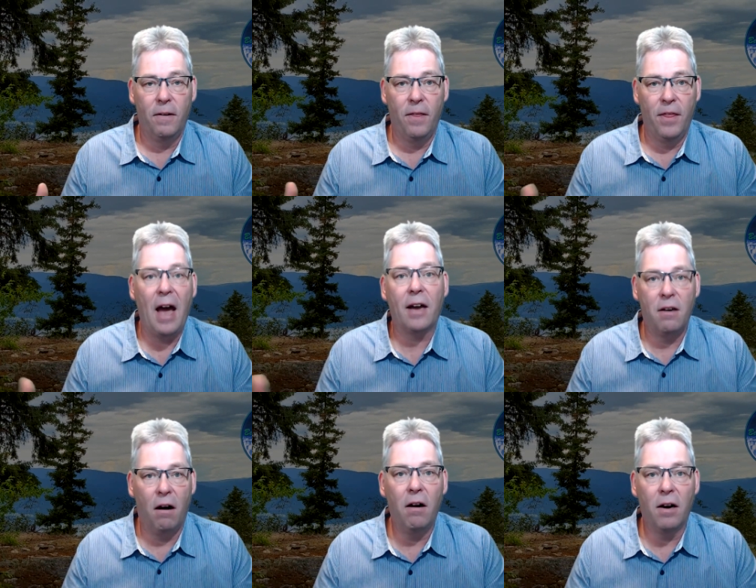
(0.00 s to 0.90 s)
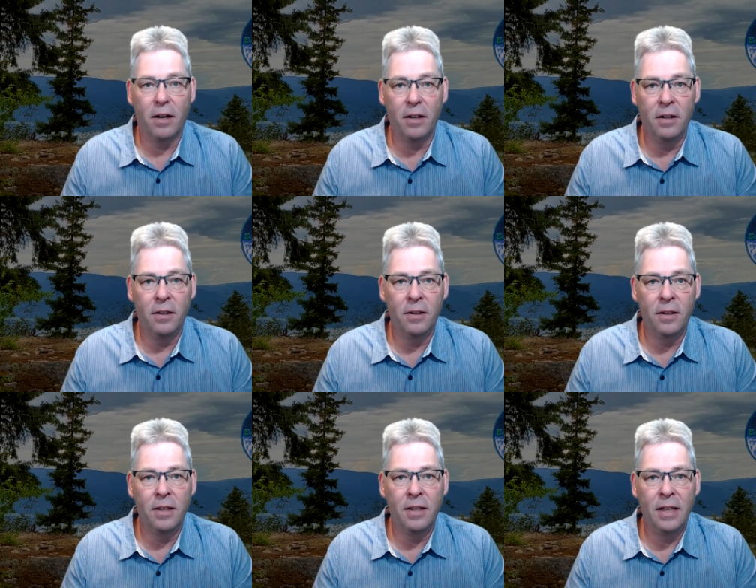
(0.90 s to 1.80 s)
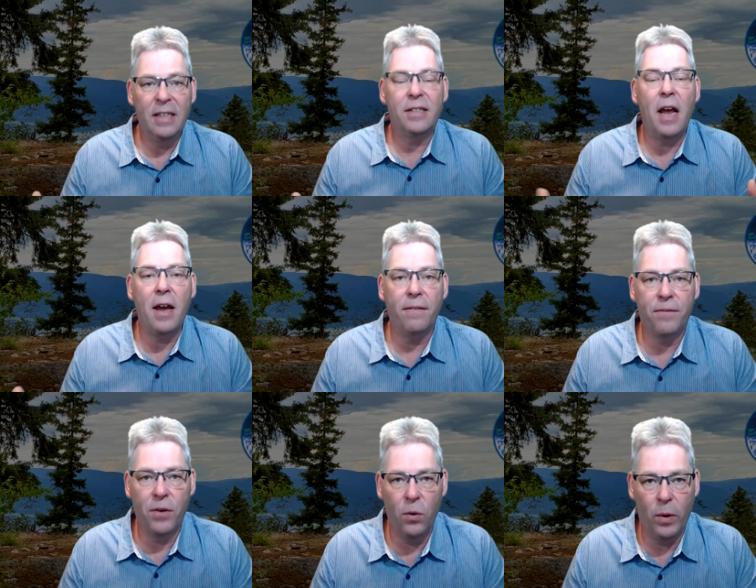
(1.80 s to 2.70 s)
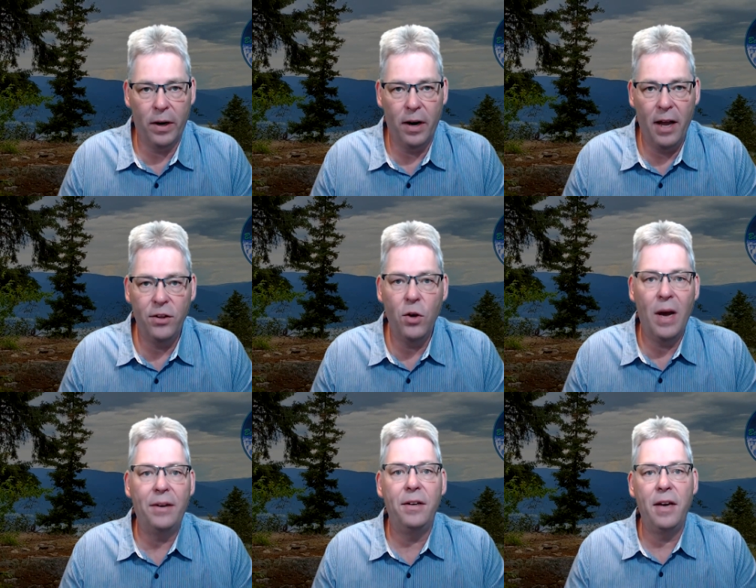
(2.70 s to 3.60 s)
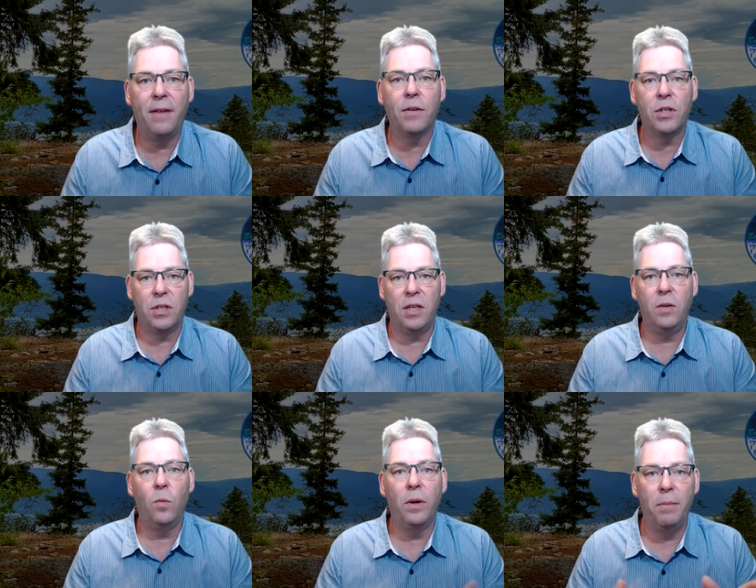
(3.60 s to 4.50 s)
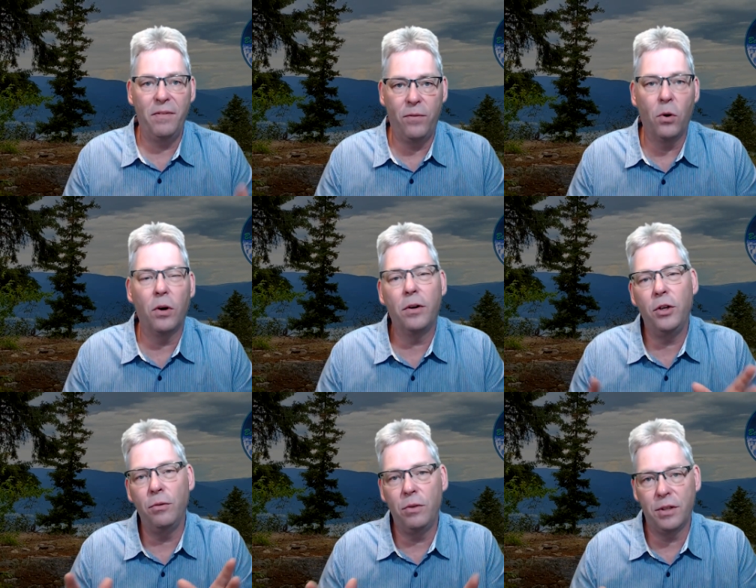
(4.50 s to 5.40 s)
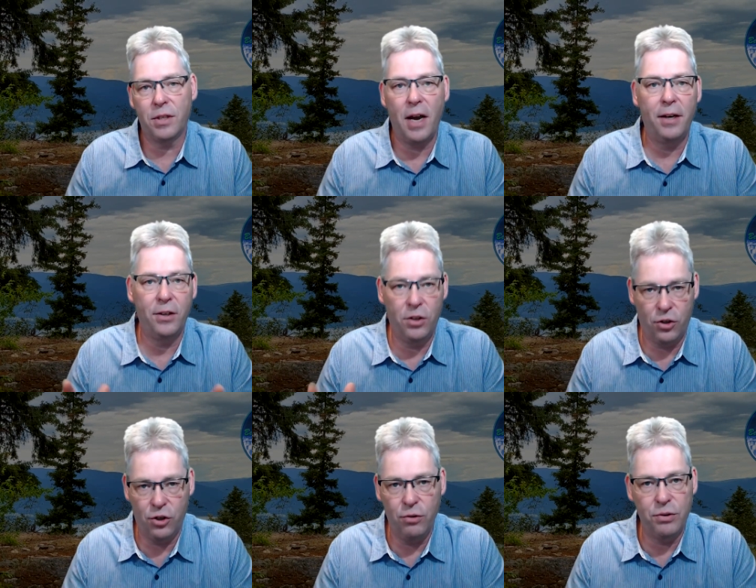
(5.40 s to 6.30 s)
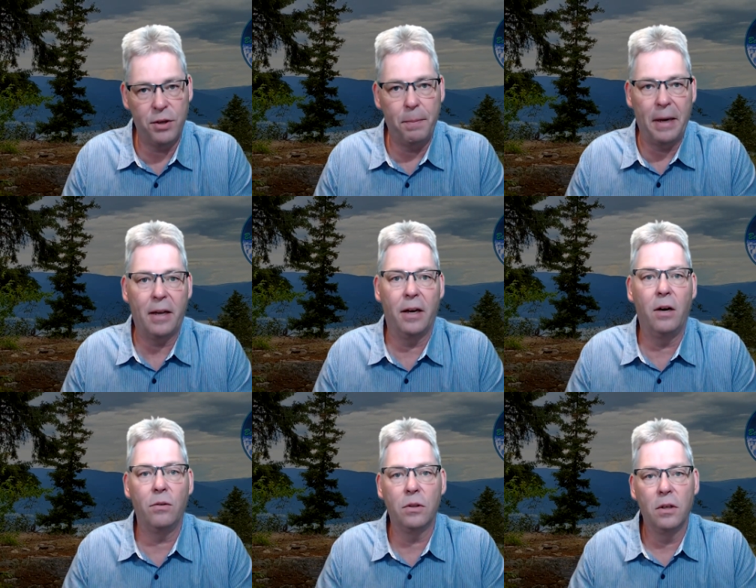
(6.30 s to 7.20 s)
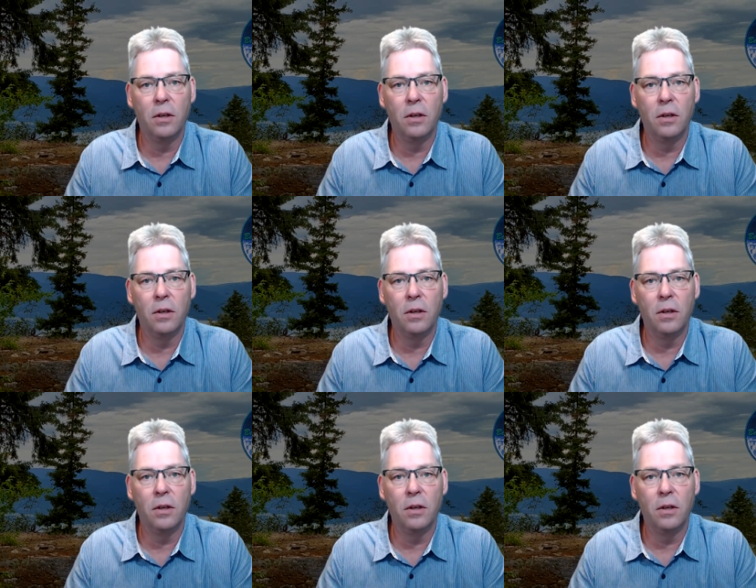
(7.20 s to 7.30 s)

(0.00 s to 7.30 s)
that car is everywhere, and you had never seen one before you decided to choose to pick it out